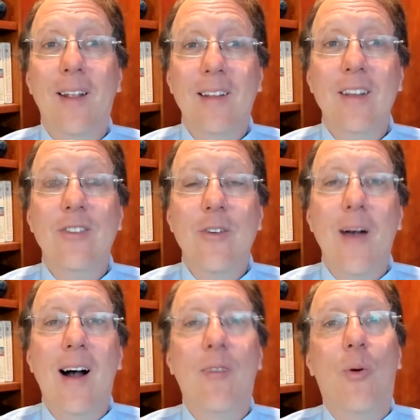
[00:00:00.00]
at least you
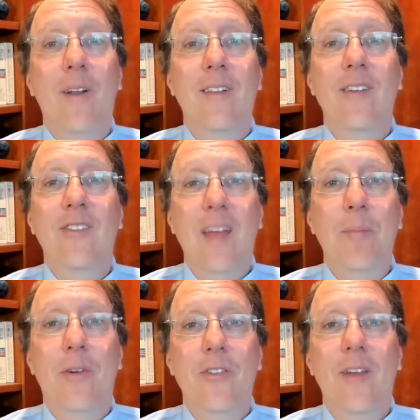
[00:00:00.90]
have one of the
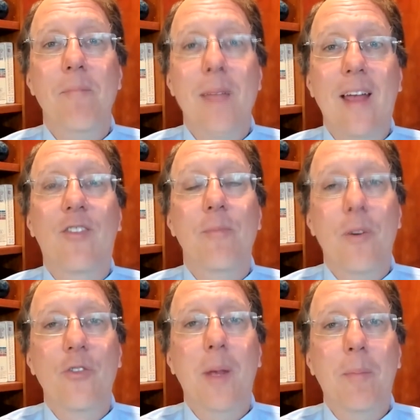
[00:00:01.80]
staples that makes
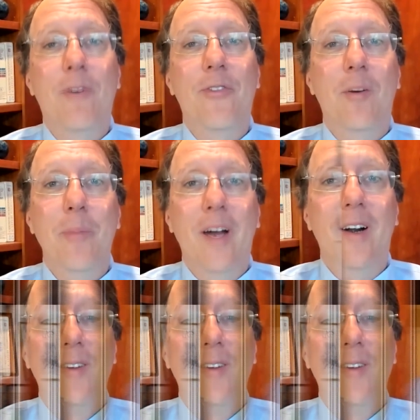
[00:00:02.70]
most people feel better.